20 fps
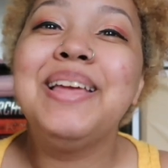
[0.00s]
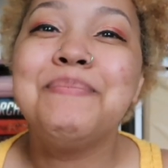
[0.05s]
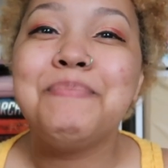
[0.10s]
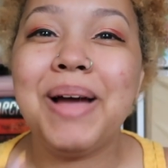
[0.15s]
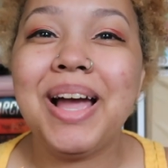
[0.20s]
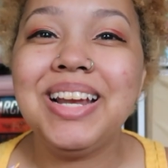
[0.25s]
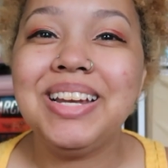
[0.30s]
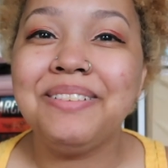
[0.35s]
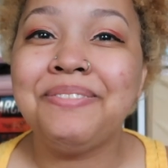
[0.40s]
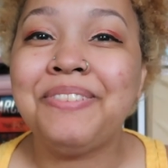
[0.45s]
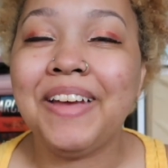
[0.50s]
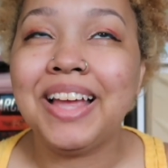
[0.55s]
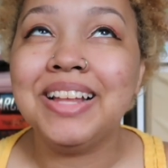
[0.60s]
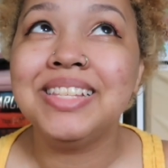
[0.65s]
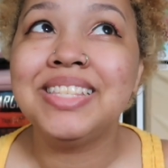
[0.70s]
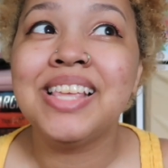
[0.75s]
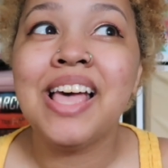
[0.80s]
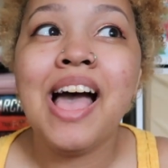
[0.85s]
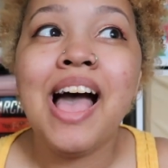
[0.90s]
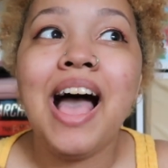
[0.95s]
In my
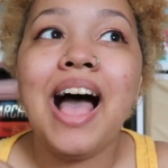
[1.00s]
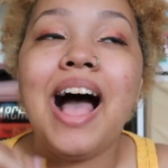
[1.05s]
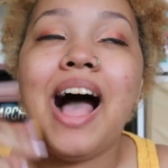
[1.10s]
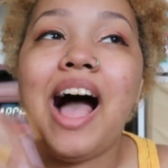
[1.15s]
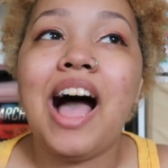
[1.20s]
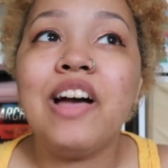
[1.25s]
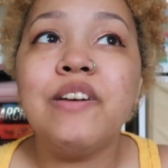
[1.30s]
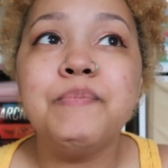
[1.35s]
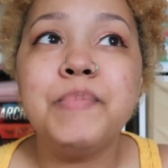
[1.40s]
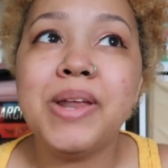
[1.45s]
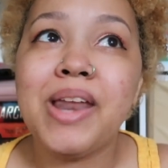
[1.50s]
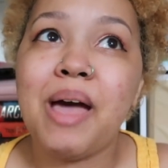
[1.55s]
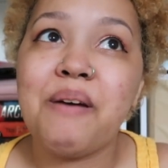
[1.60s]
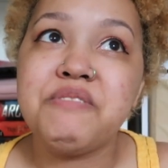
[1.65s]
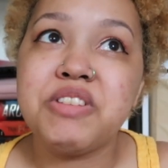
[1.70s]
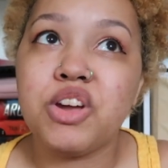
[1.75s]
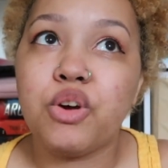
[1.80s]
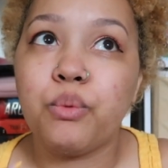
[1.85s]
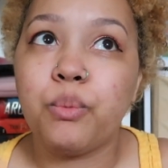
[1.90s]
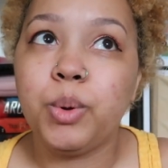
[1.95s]
defense, I've been
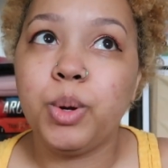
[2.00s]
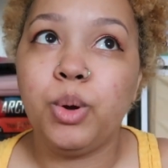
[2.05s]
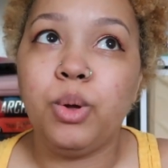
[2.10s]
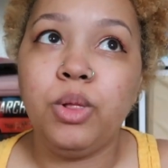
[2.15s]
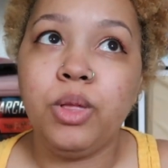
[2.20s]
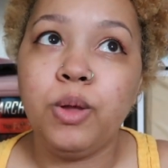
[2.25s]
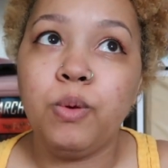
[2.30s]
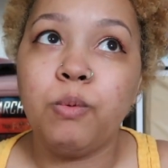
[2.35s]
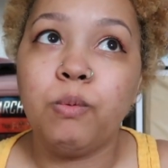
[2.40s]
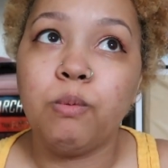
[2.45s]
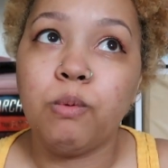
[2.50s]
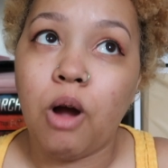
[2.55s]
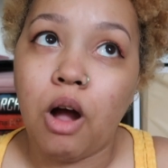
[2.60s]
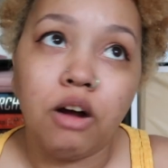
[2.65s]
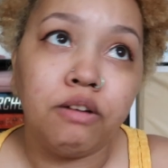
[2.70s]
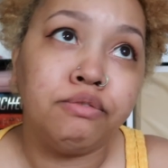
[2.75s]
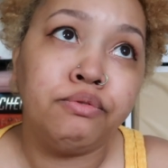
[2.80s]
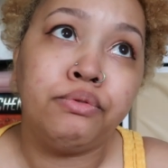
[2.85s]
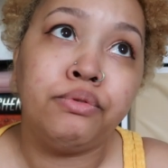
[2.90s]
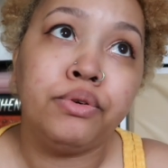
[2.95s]
having a really
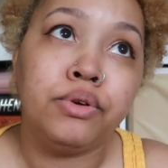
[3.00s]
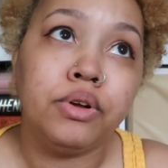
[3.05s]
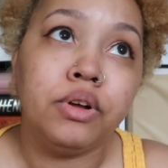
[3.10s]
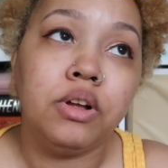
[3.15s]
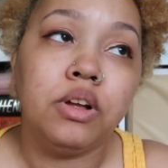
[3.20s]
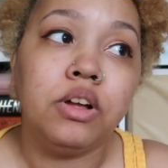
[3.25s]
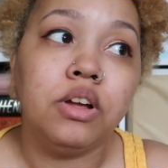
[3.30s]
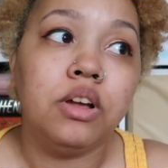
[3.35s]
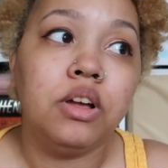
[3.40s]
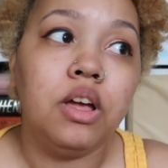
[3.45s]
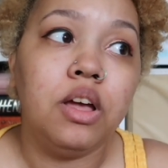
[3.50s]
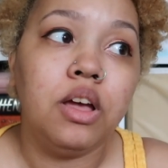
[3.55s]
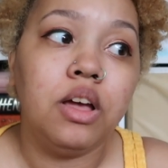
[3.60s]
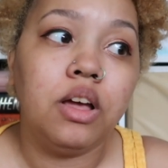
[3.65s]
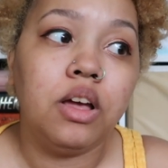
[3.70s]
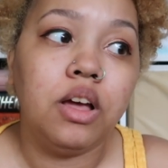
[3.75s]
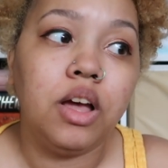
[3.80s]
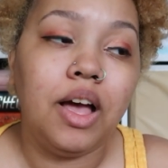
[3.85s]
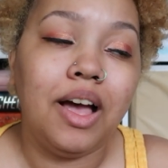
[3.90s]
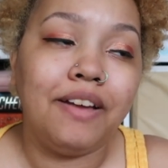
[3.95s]
rough,
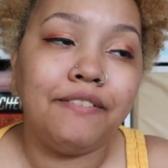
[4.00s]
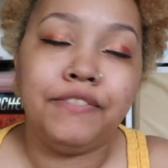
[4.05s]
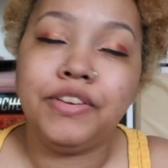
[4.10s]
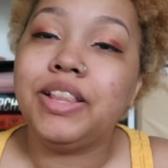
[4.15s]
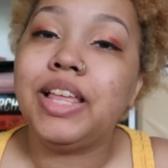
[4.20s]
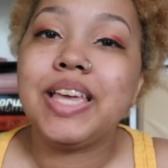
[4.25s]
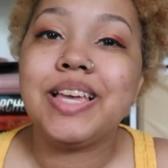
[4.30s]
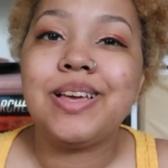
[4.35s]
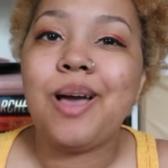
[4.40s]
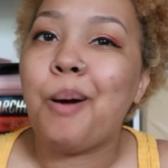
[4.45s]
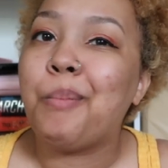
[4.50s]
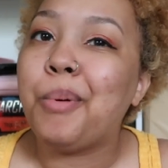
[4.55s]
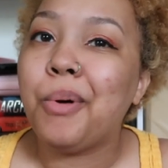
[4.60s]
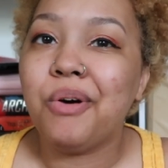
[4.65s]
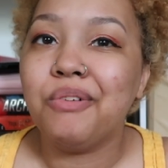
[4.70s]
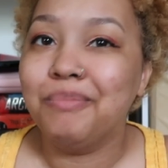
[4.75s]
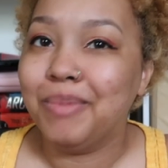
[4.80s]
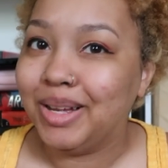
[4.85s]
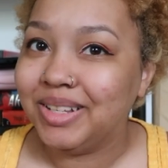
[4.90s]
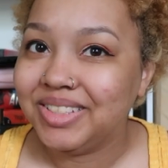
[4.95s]
I feel like, couple
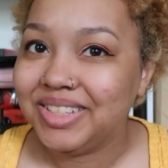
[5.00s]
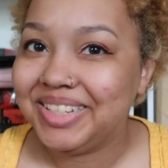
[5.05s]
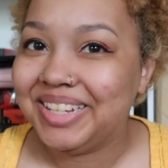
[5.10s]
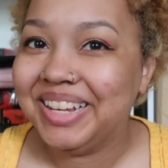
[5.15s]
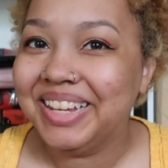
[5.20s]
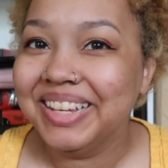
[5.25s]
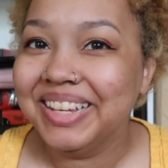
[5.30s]
of months.